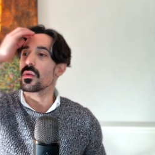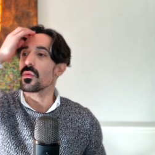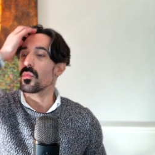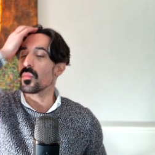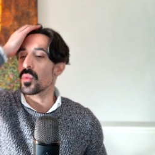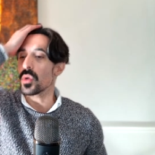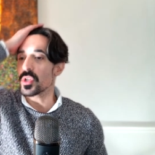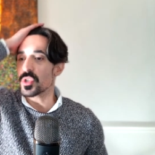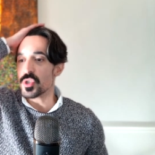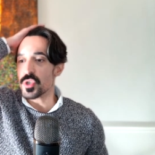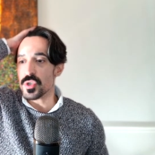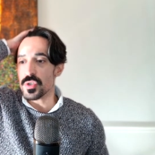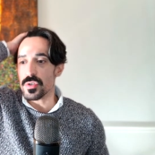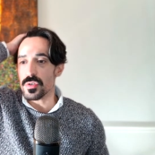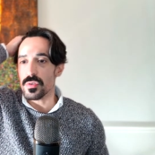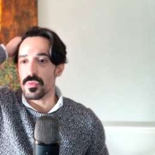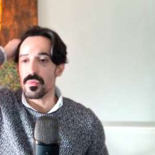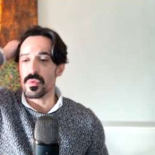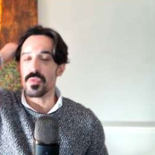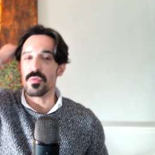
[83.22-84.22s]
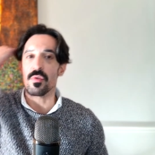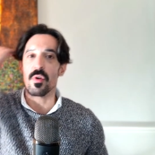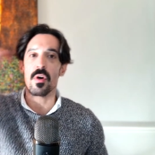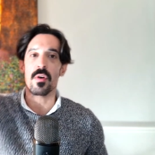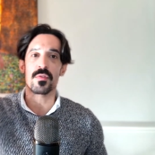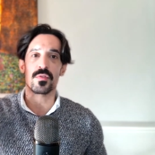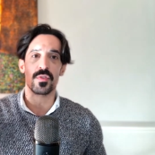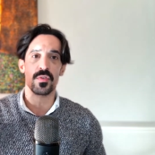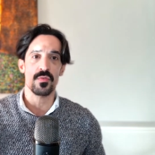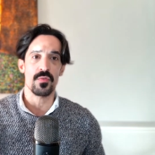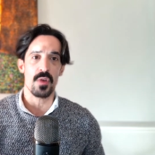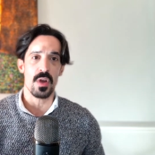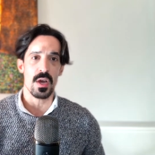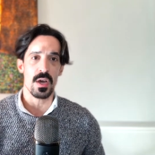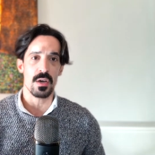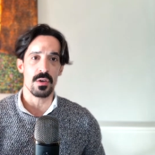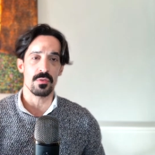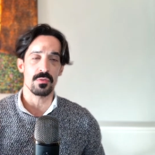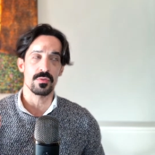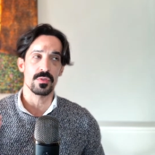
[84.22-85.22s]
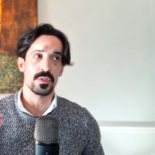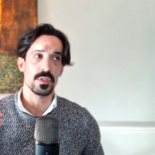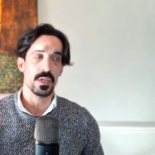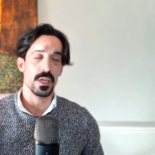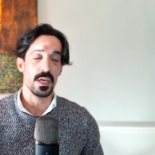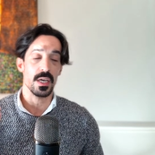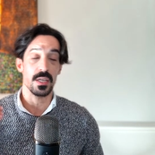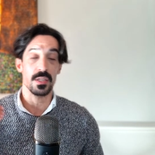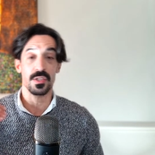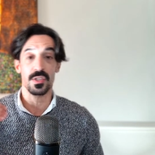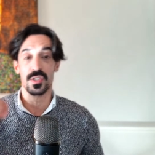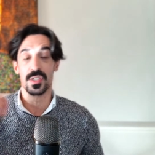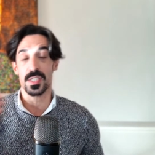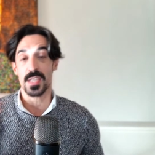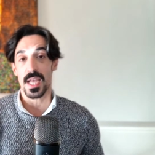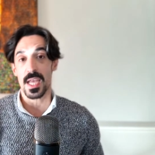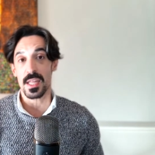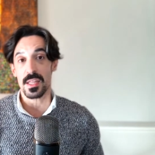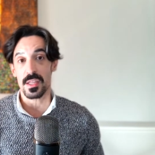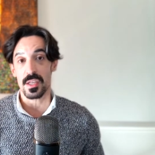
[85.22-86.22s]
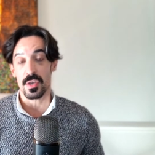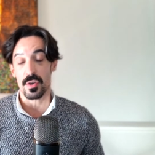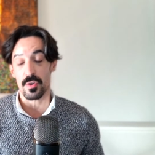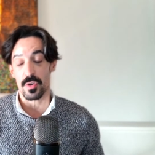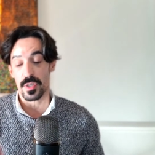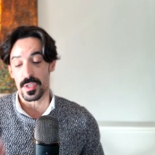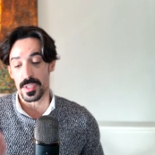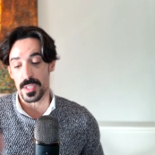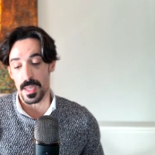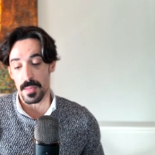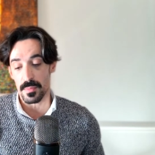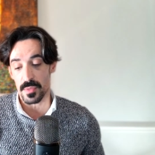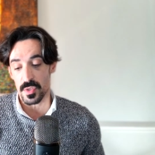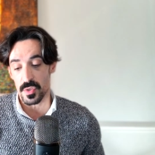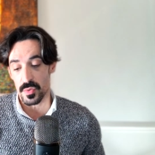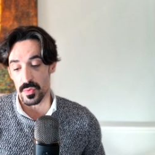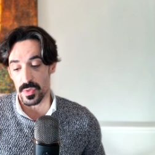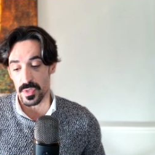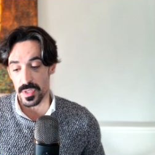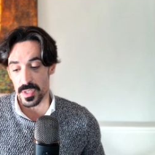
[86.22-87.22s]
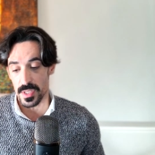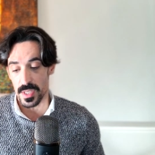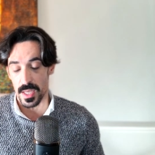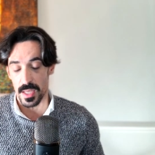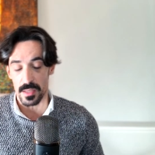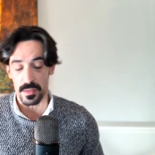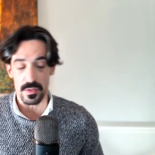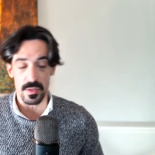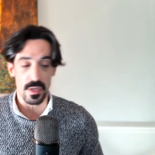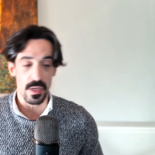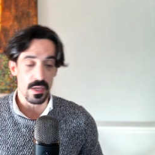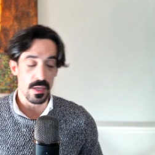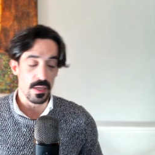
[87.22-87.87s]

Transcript: which revolves around understanding or attempting to understand